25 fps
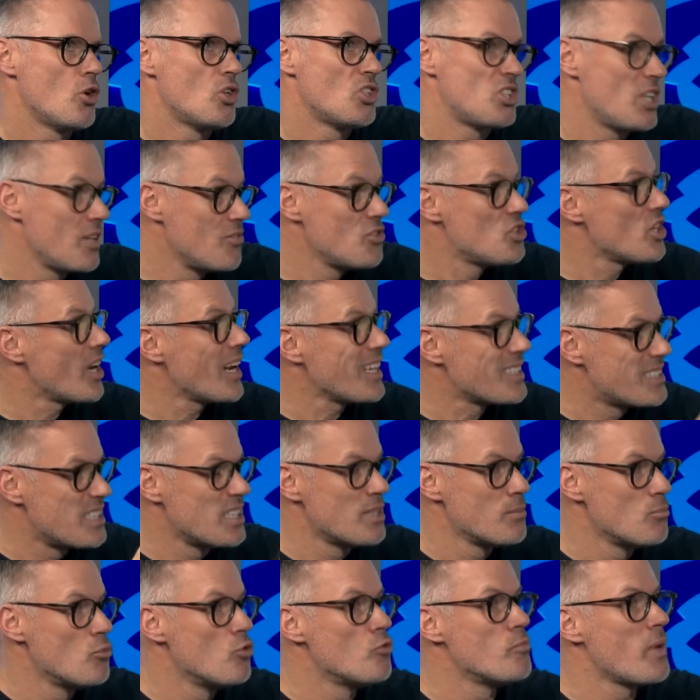Steven Gerrard
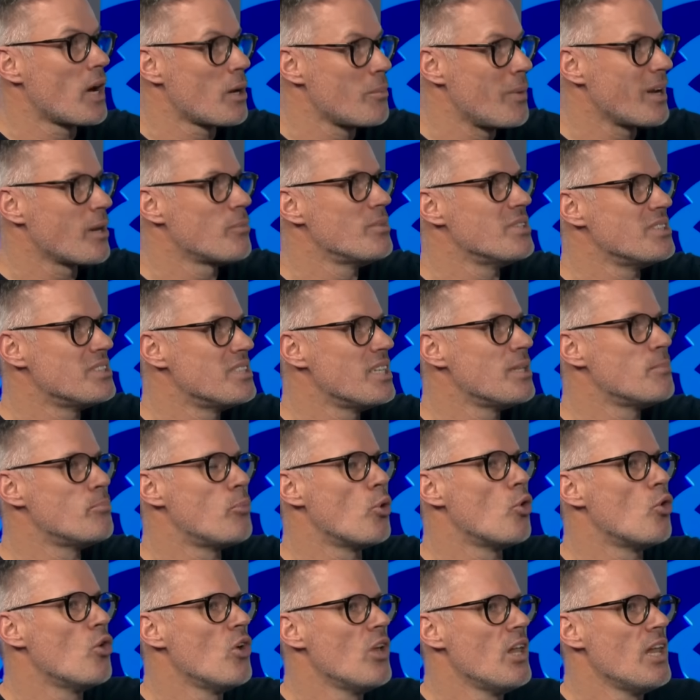didn't move, McManaman did,
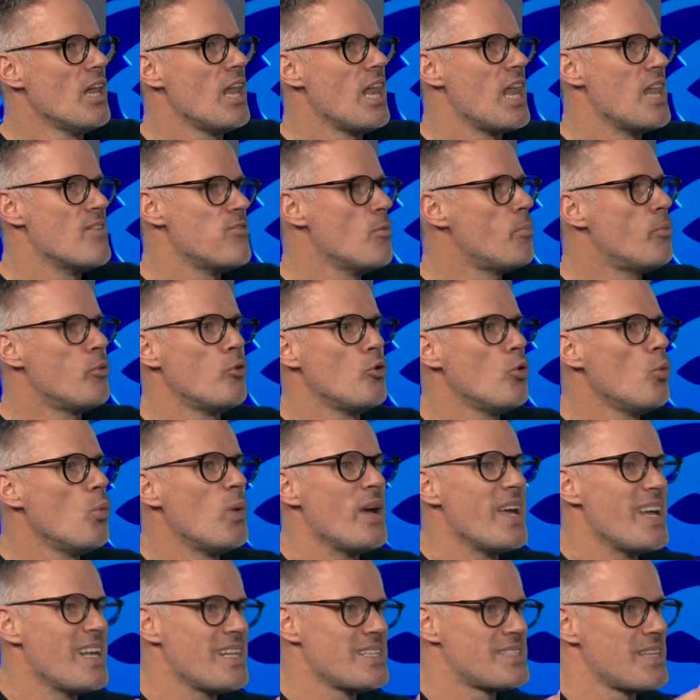but Liverpool
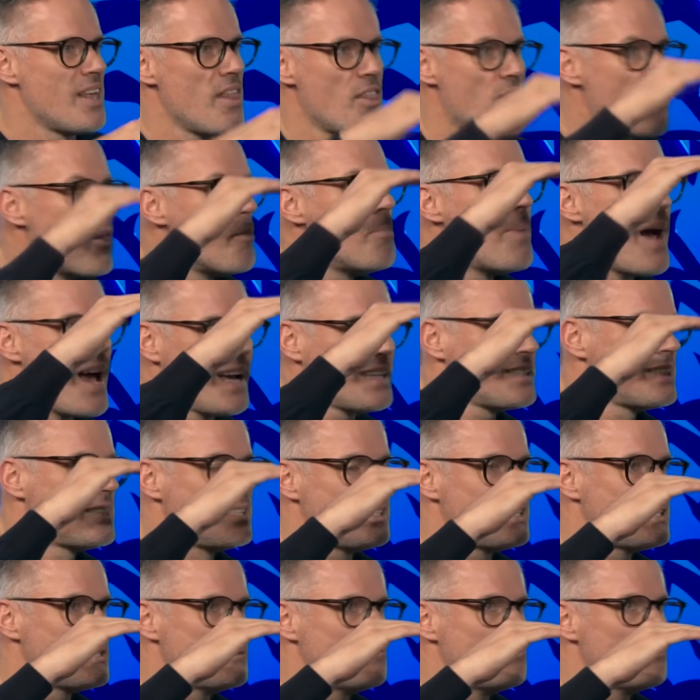weren't the
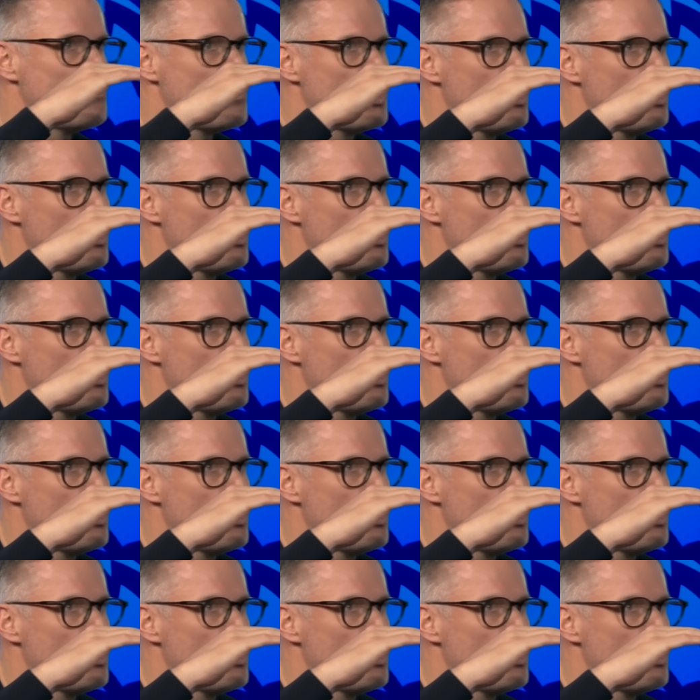best.